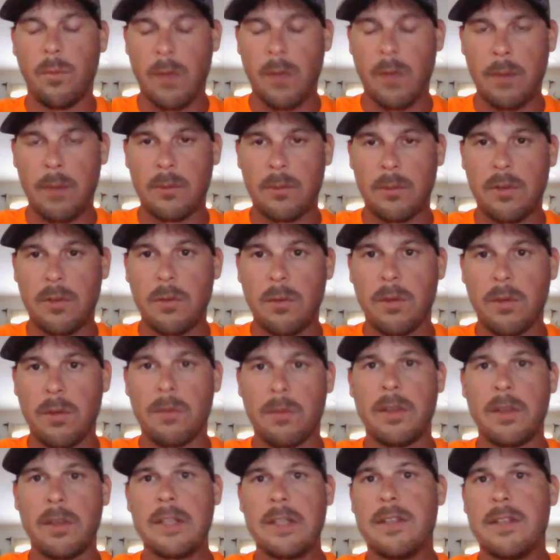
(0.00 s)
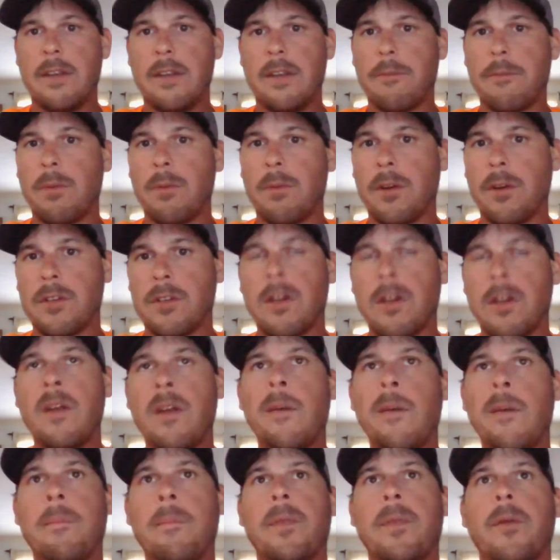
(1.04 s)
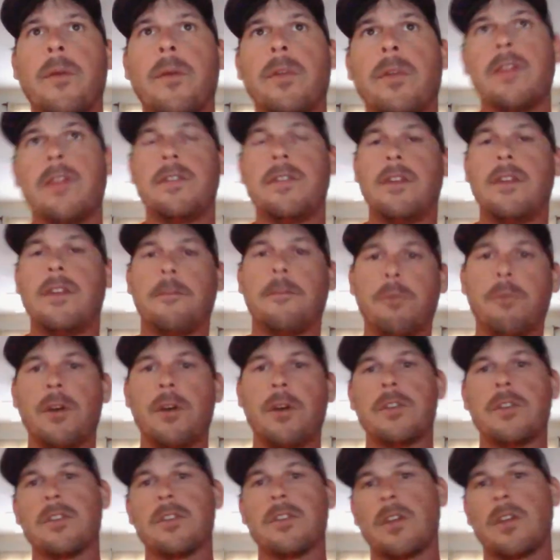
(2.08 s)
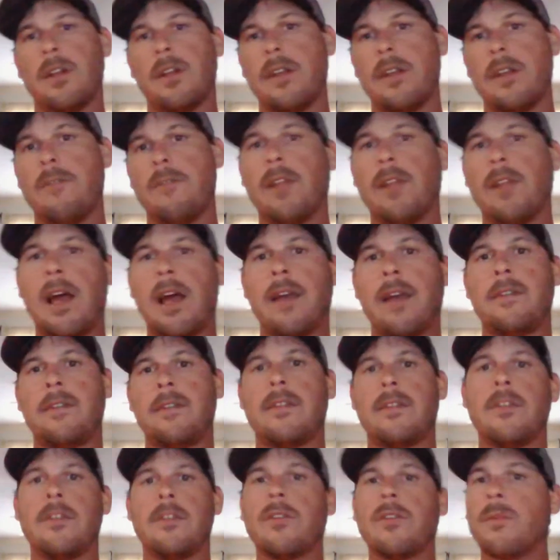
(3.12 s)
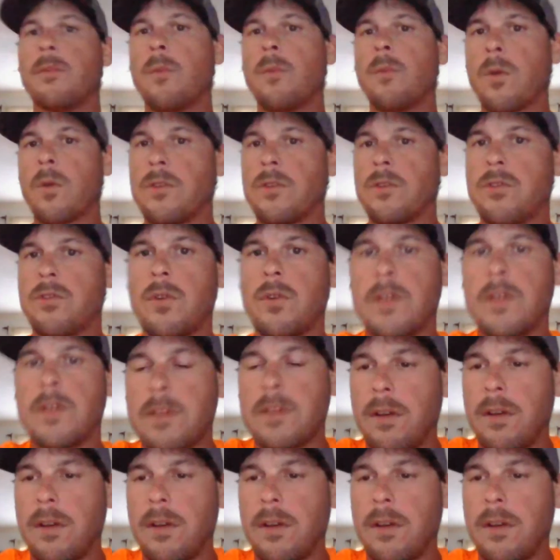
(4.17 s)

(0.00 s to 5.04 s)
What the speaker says: able to with a really stiff brush. A really stiff brush is going to leave lines in your mortar joints,